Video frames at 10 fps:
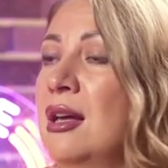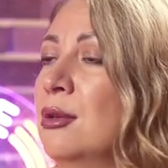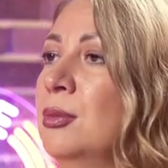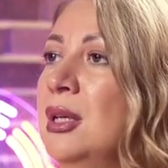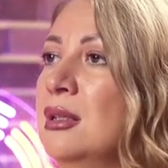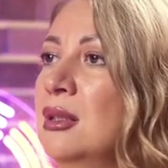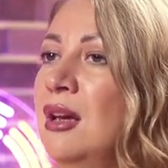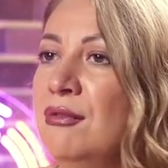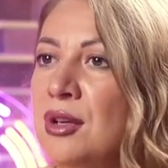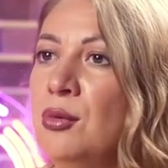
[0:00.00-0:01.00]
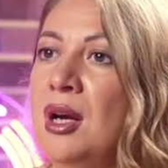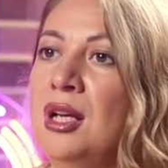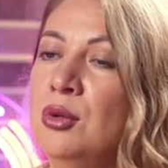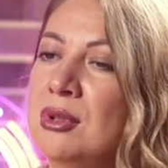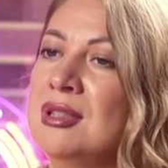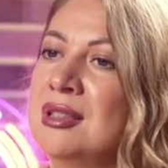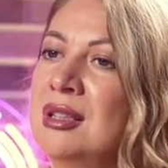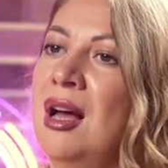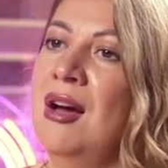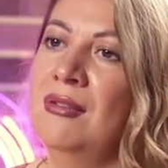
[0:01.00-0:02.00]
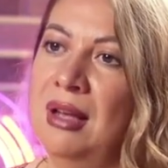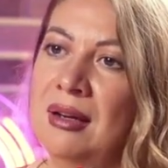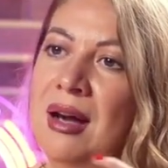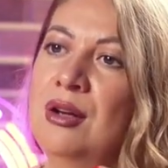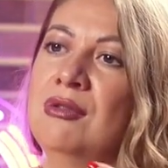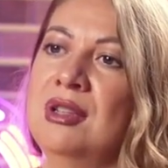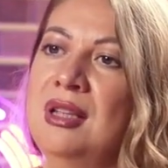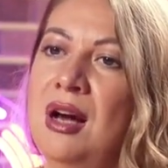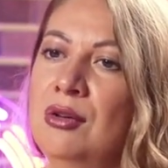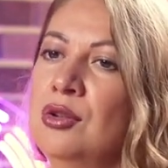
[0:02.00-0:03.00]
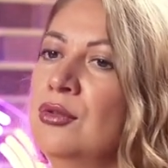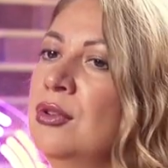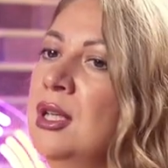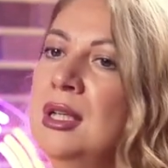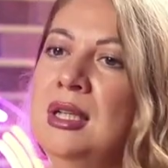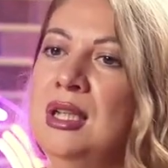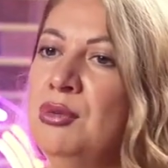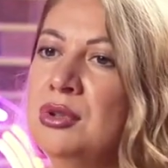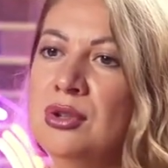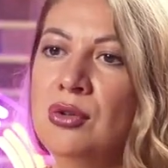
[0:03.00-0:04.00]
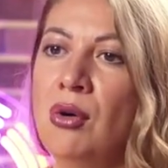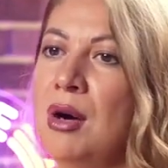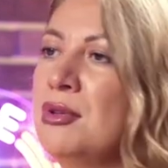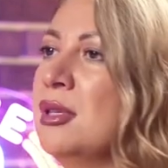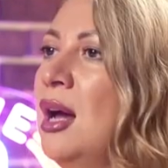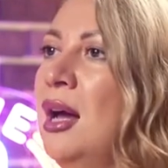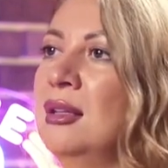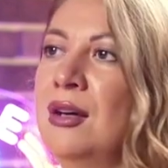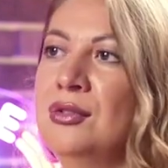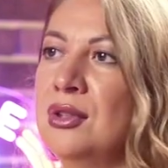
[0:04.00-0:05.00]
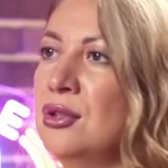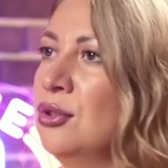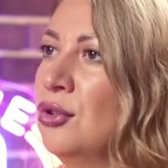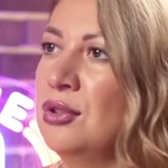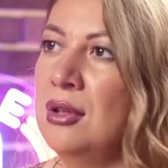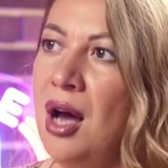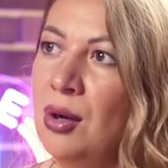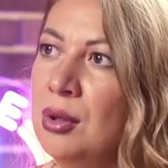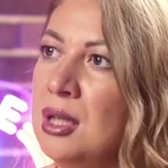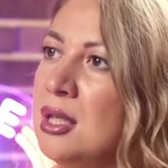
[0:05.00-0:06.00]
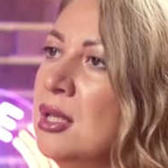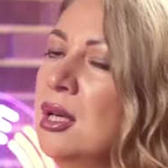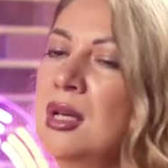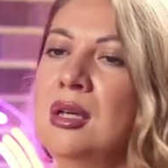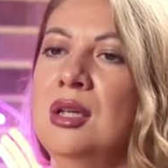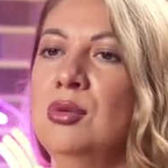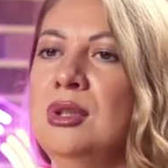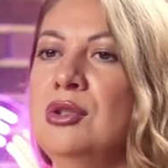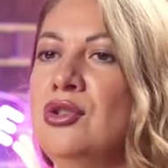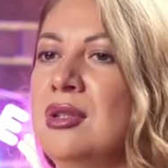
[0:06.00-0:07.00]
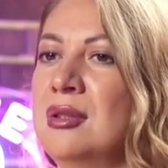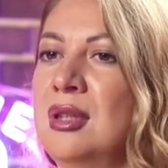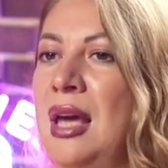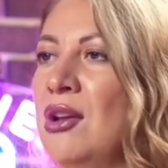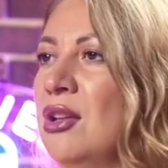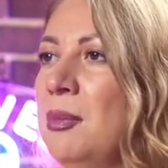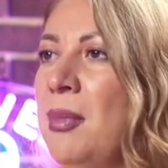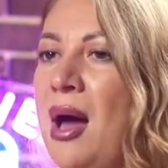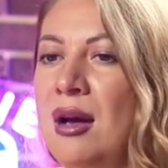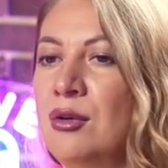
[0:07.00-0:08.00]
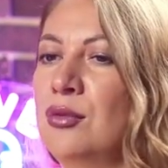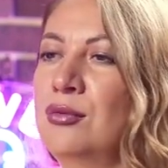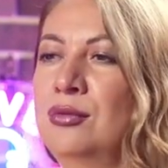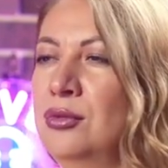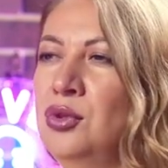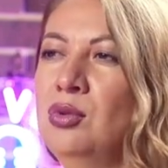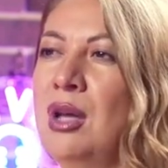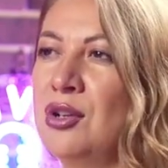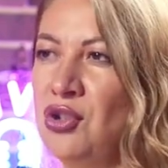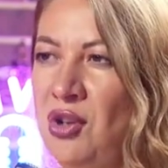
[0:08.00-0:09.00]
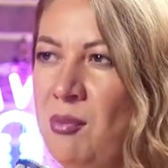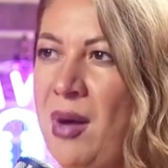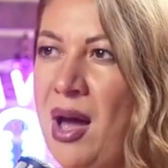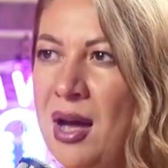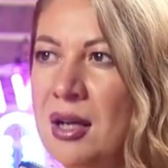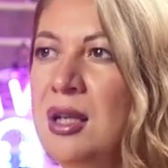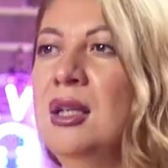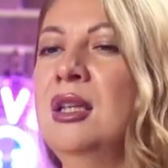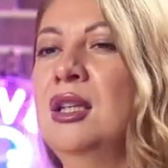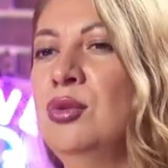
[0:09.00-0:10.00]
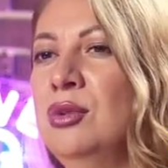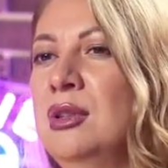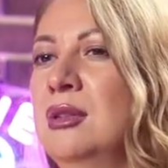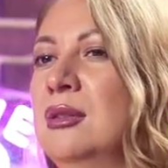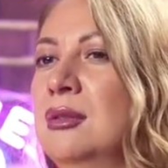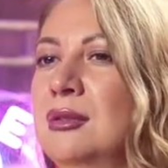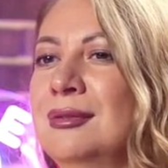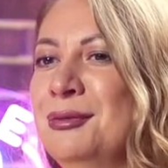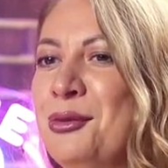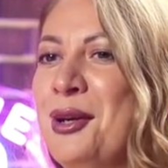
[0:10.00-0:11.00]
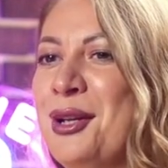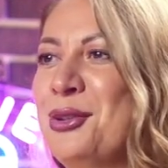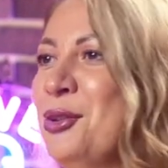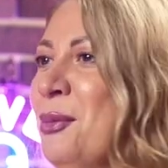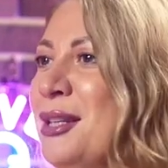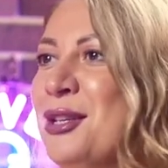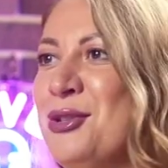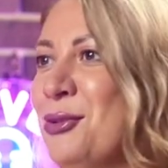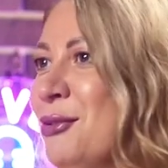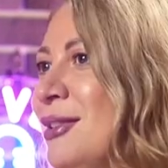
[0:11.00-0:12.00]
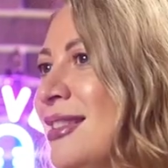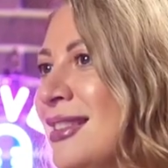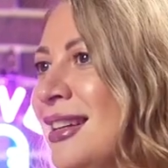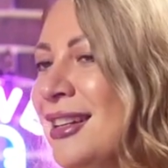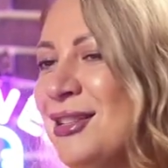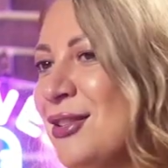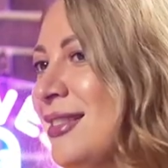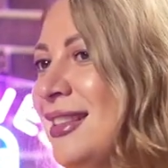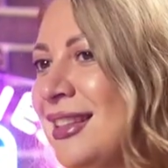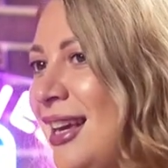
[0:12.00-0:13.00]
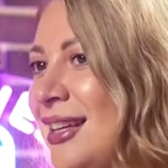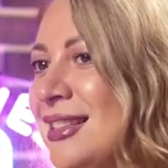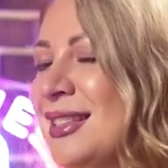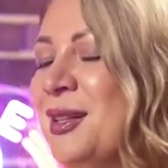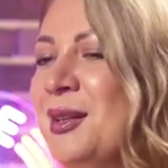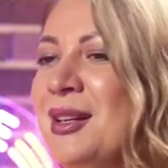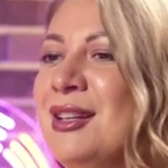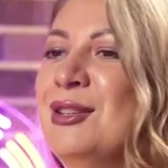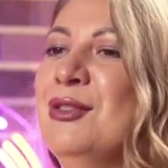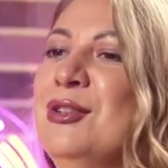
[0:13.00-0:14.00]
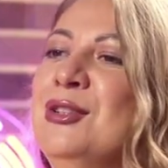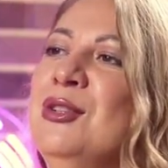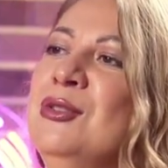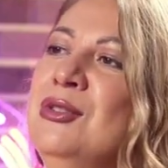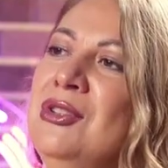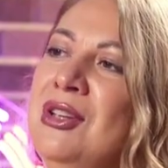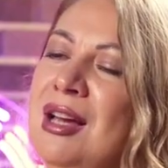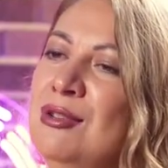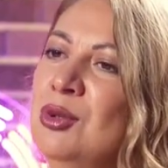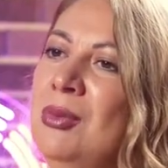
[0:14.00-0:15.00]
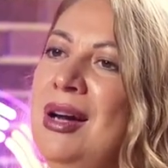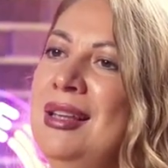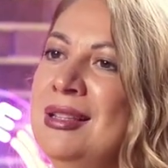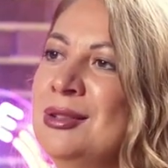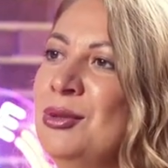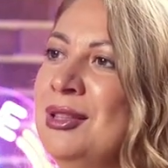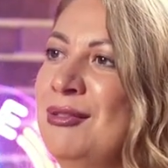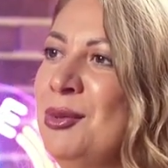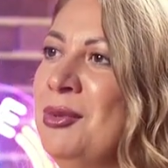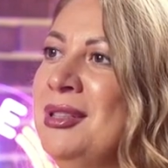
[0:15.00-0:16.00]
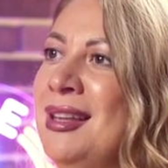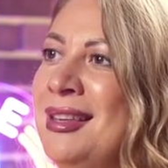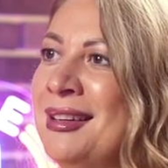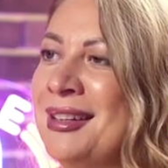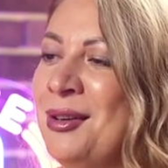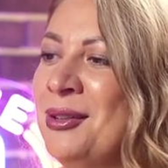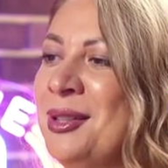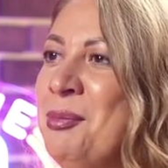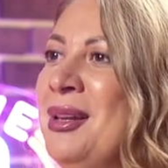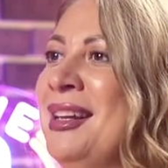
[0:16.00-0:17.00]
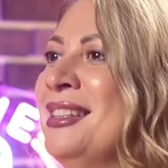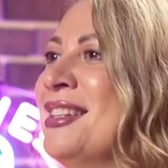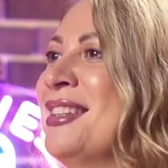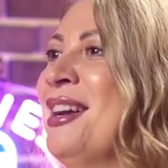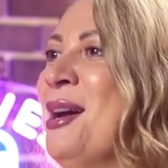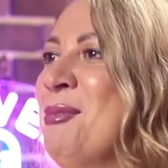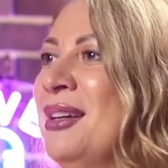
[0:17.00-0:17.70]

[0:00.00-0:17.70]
other place. Everywhere you would still have like kind of a doubt of, you wouldn't go outside after a certain hours. You wouldn't just carry the bag of too luxury bag. You wouldn't wear too many jewelries just in case. You never know. So yeah, in Dubai, that's what everybody, I think, all the billionaires are happy.